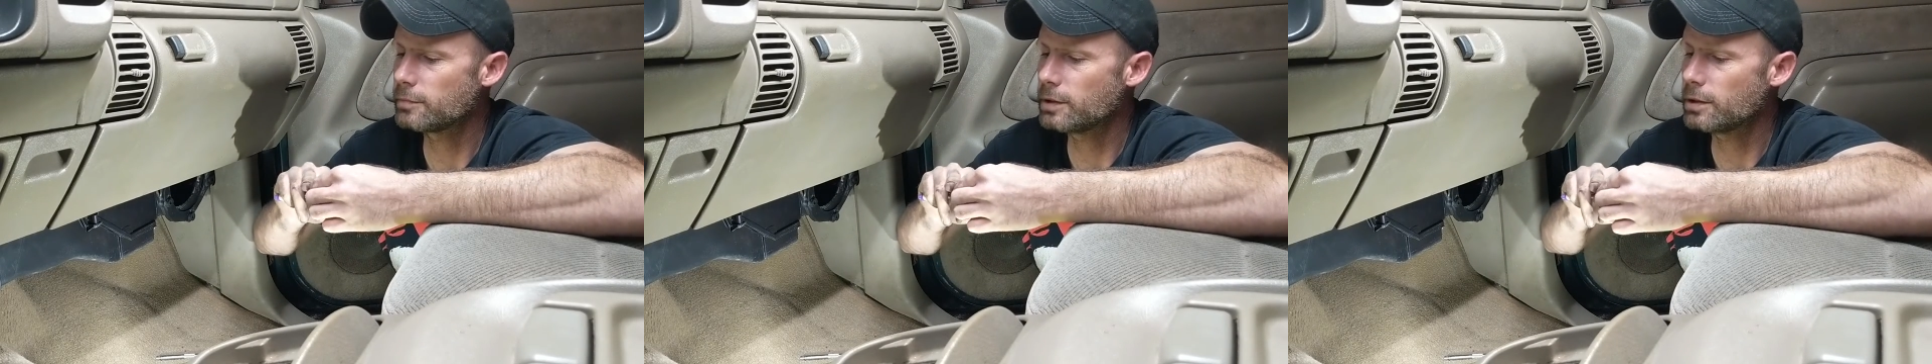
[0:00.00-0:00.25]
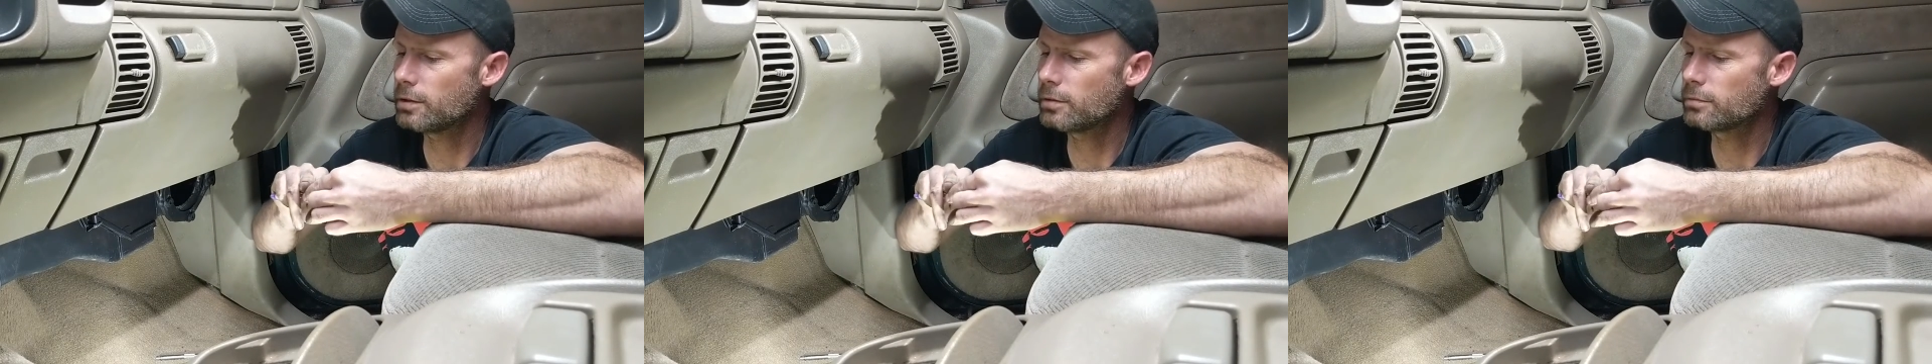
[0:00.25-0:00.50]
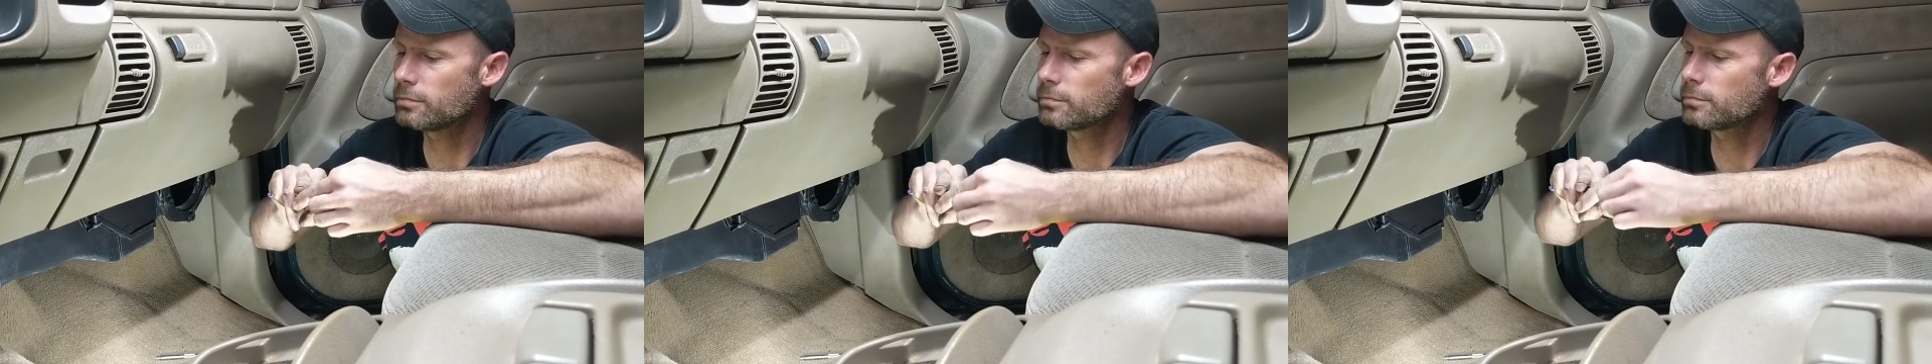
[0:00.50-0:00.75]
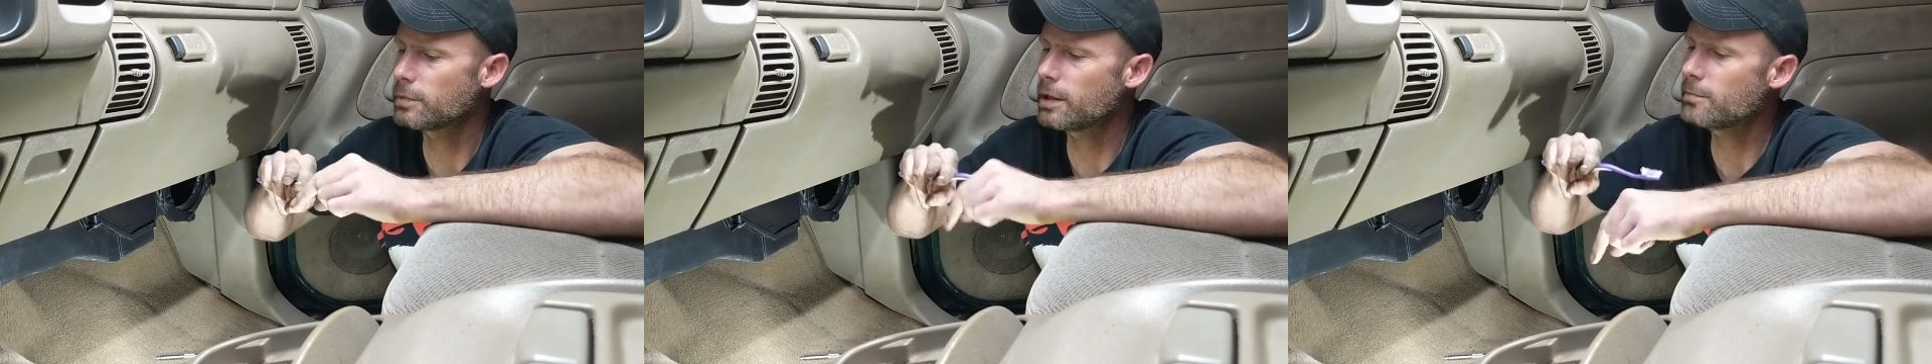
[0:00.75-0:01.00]
you know,
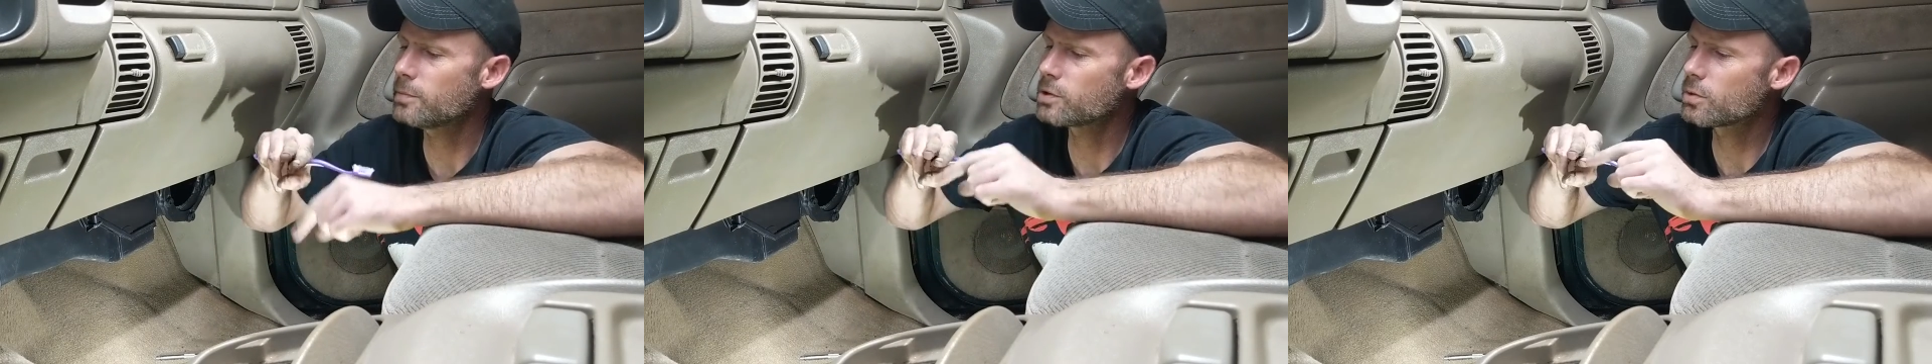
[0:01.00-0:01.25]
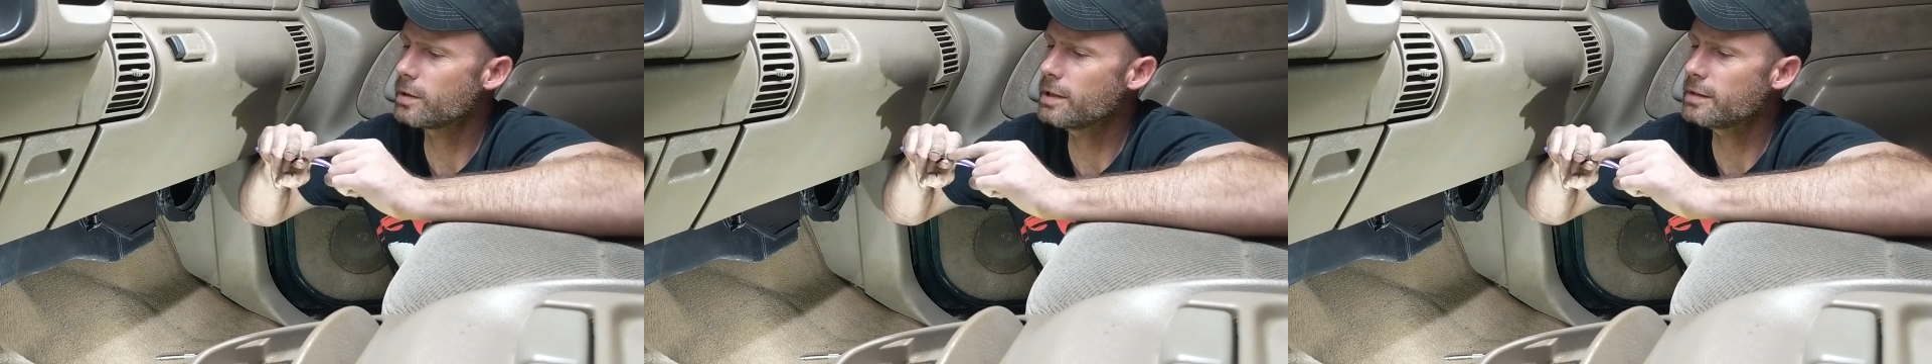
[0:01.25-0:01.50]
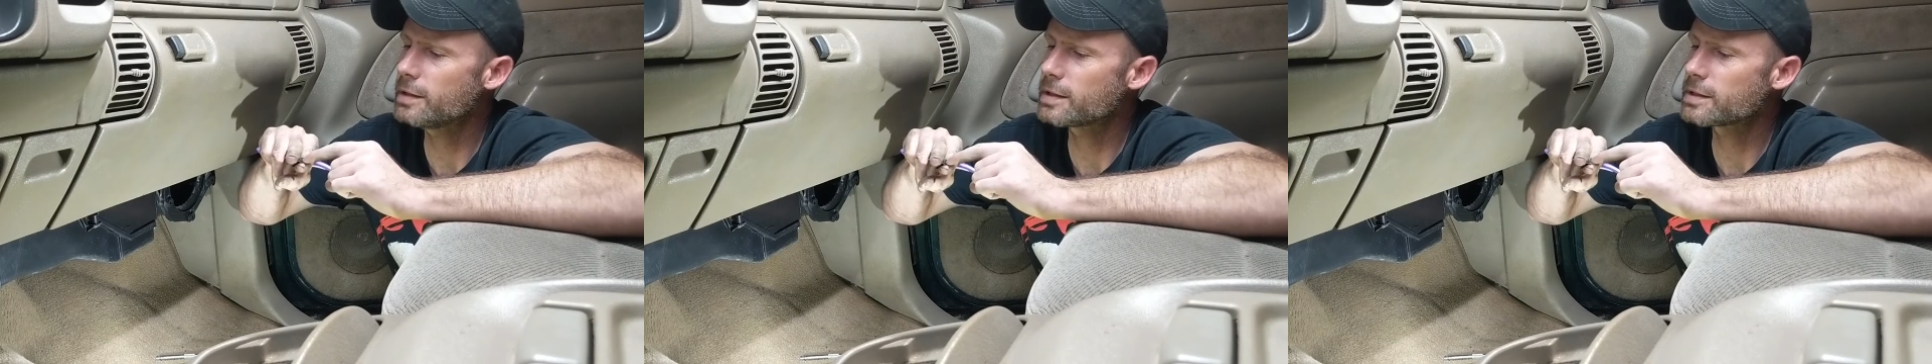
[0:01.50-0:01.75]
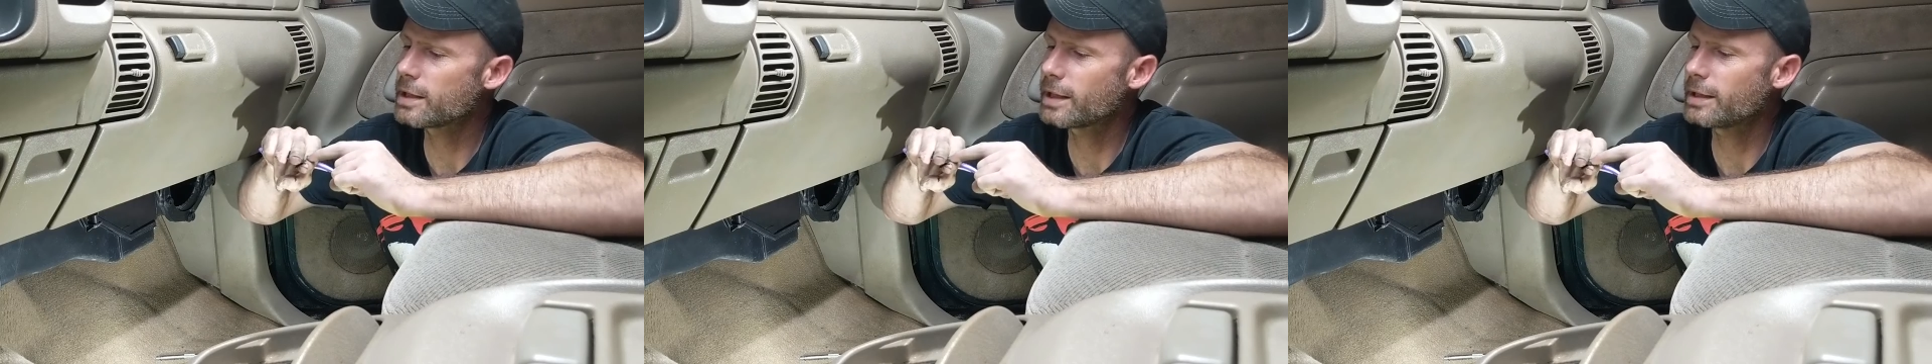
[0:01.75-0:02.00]
in between
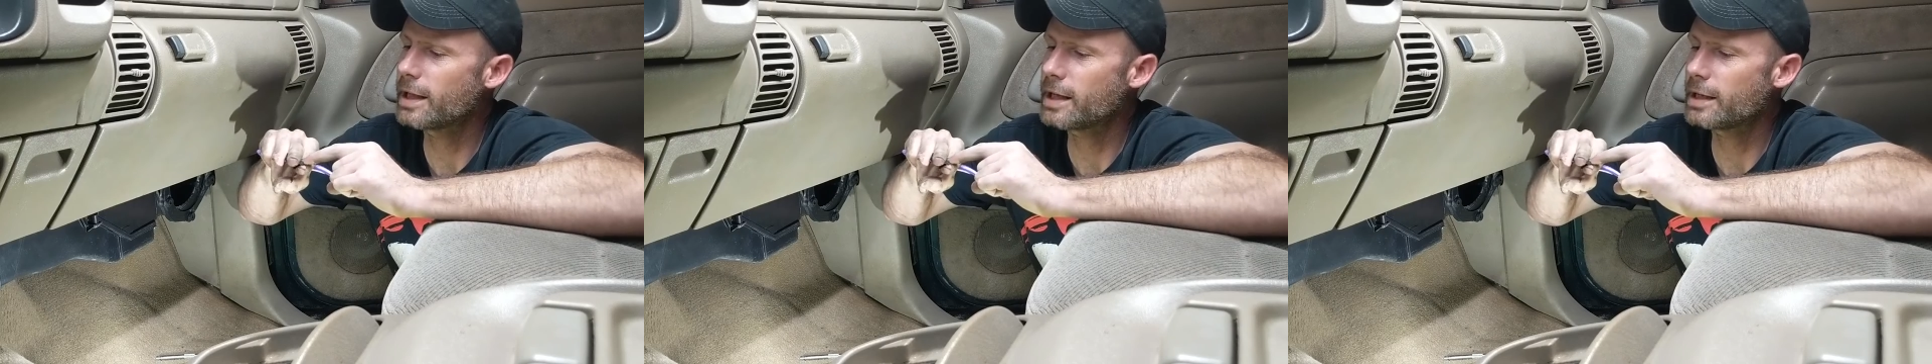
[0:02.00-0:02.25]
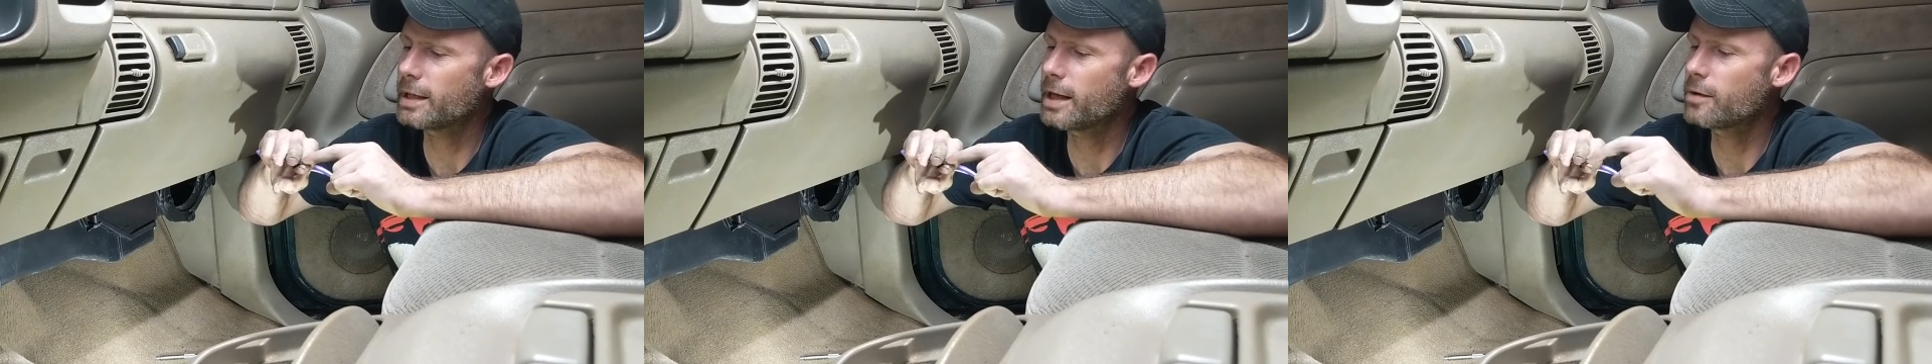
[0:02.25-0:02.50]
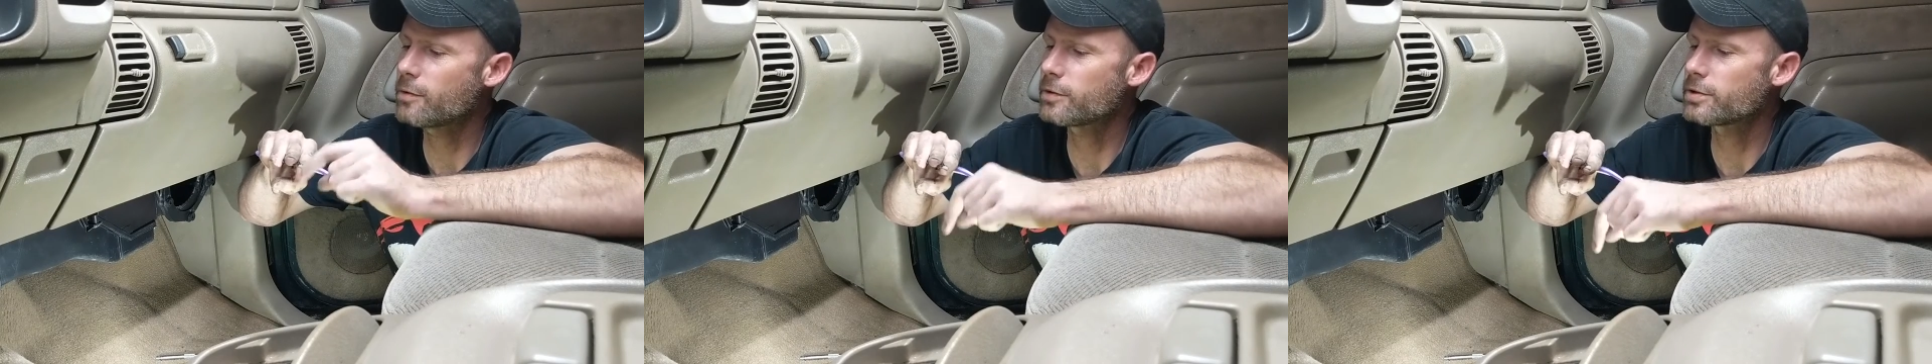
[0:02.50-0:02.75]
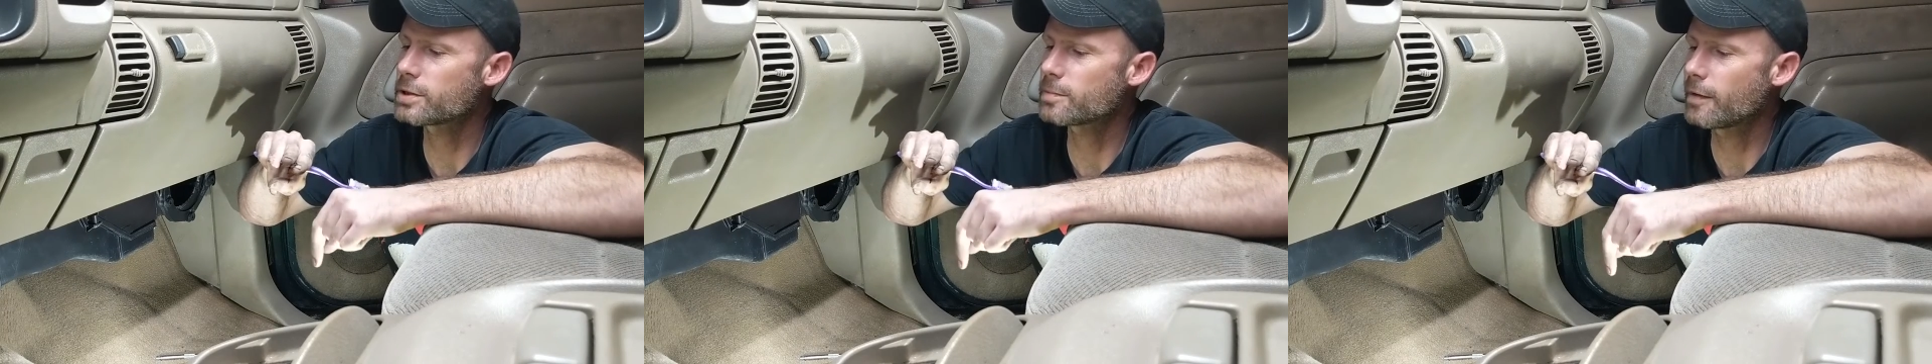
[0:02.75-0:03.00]
this that I can't get out with
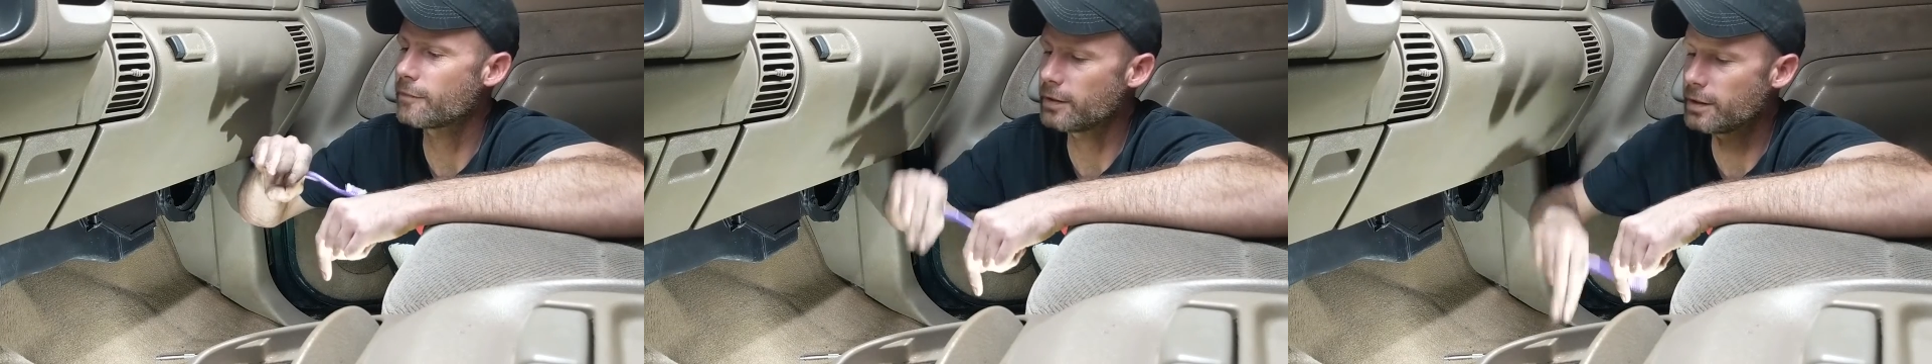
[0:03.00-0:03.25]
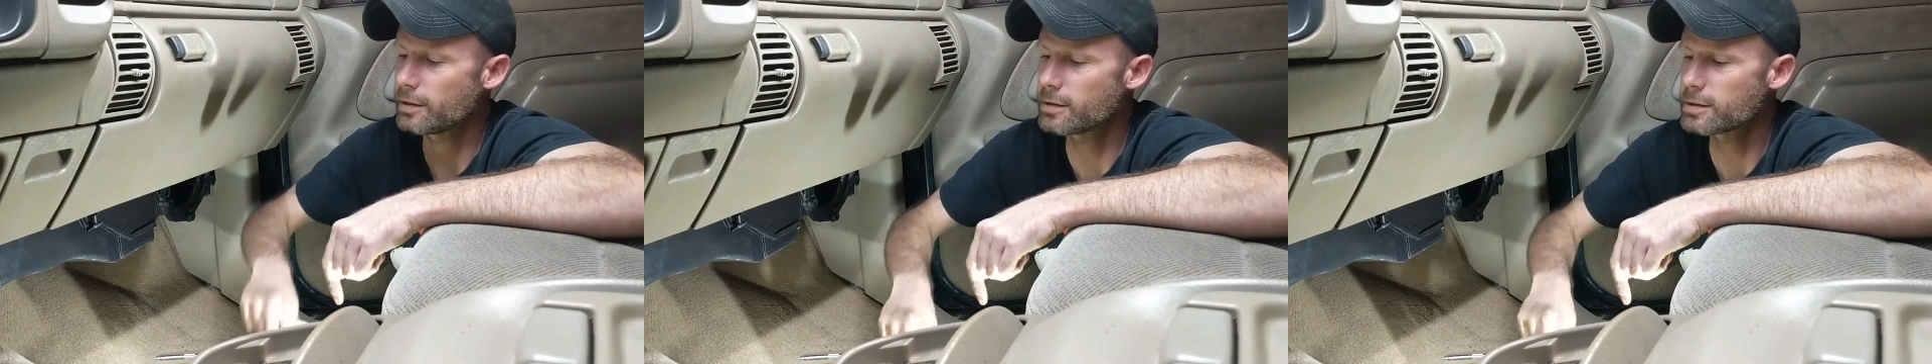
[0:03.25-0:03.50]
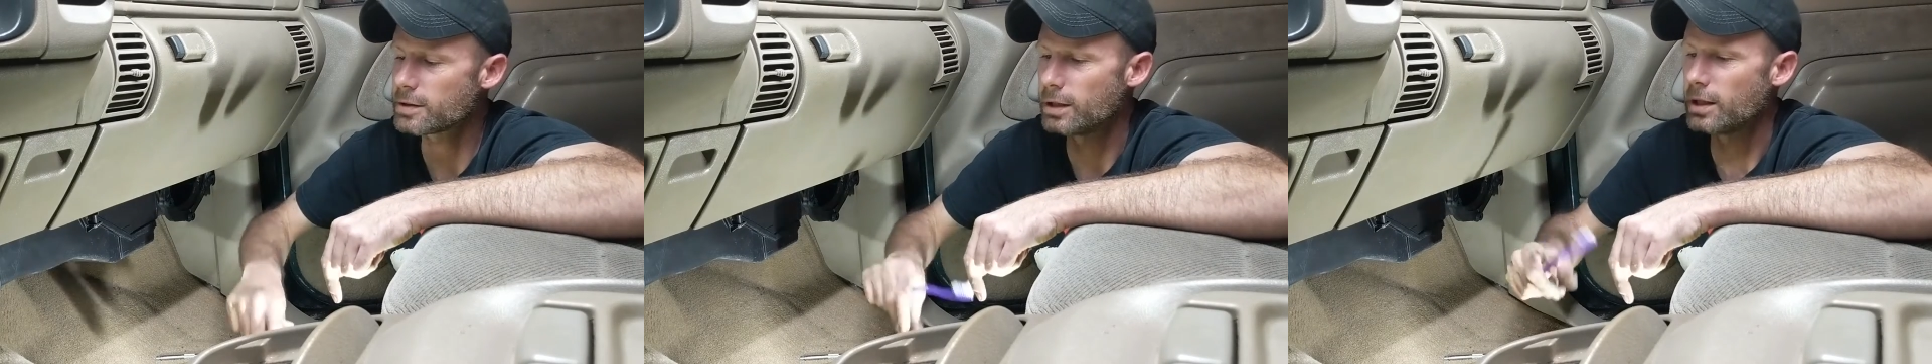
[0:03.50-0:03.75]
just my fingers.